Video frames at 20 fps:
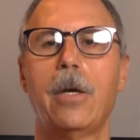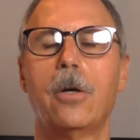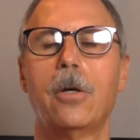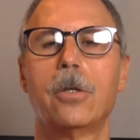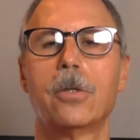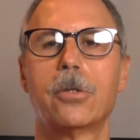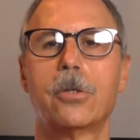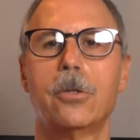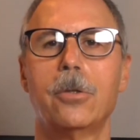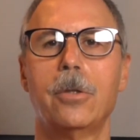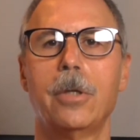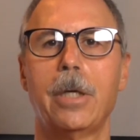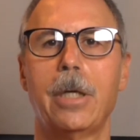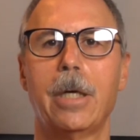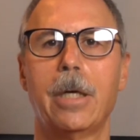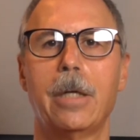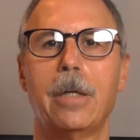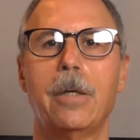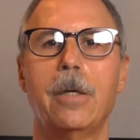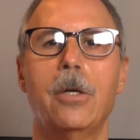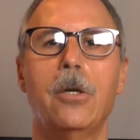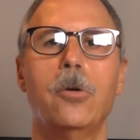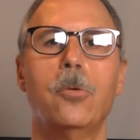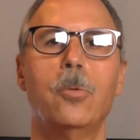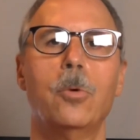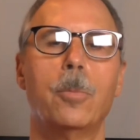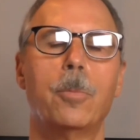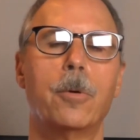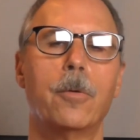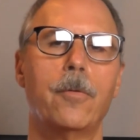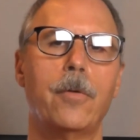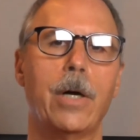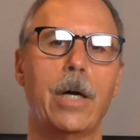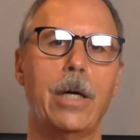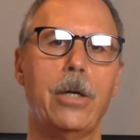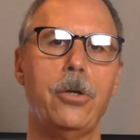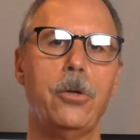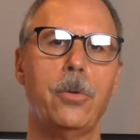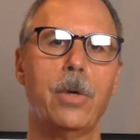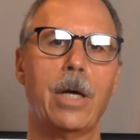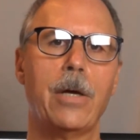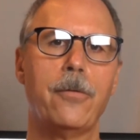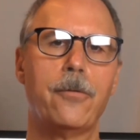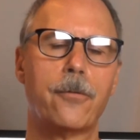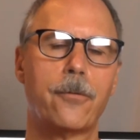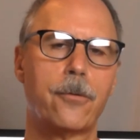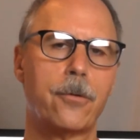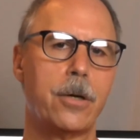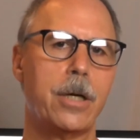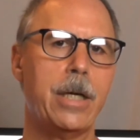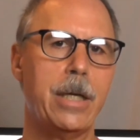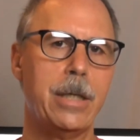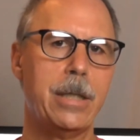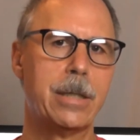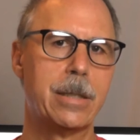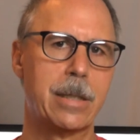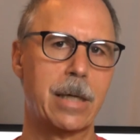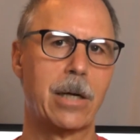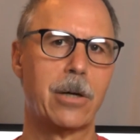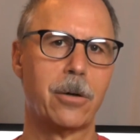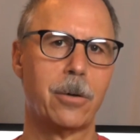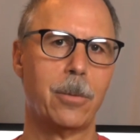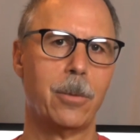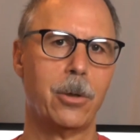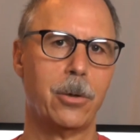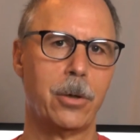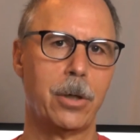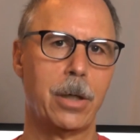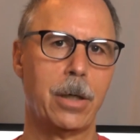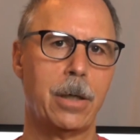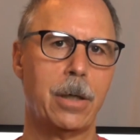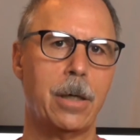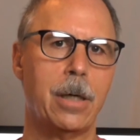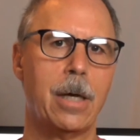also, again, will provide you a free ceremony